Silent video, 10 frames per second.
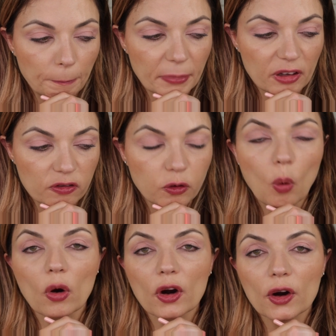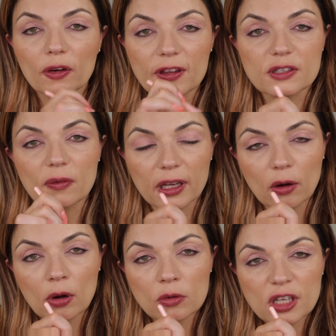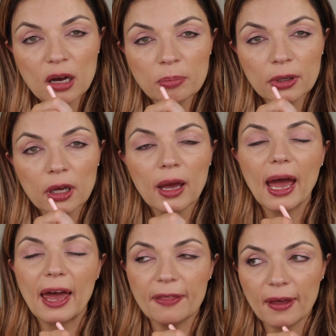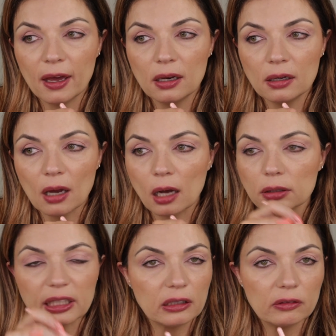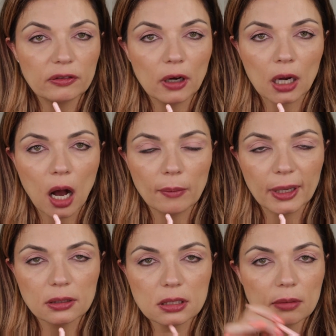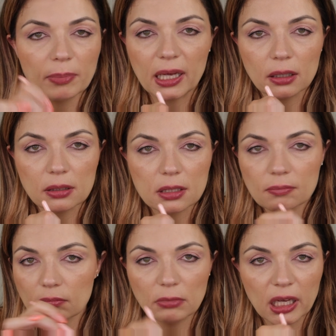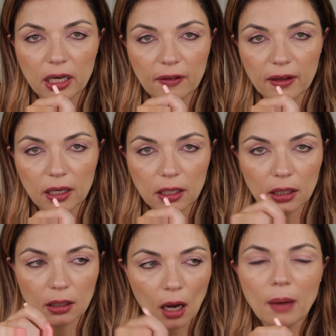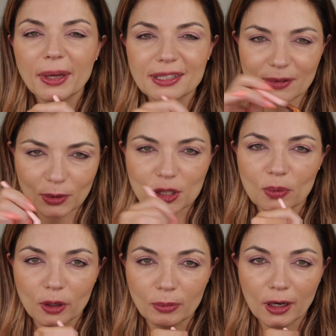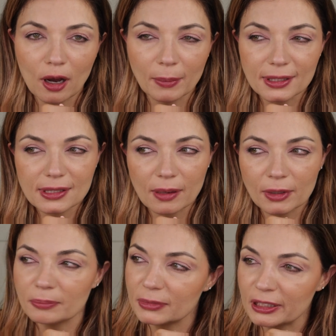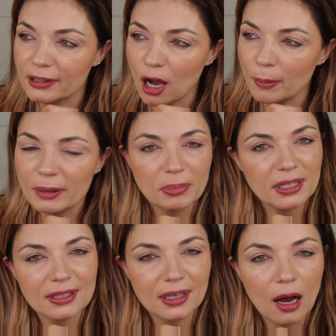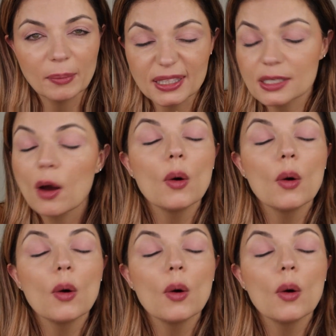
before this video goes up, and then I'll leave a comment pinned in the comments, which is where you put comments. I'm gonna leave a comment pinned in the comments.